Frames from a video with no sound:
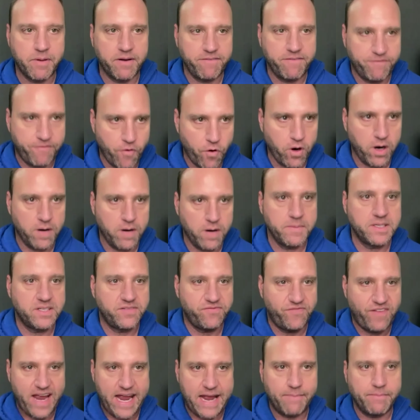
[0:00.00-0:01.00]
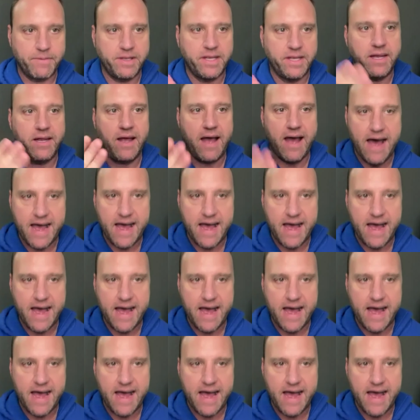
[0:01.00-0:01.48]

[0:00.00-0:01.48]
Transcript: But form is family,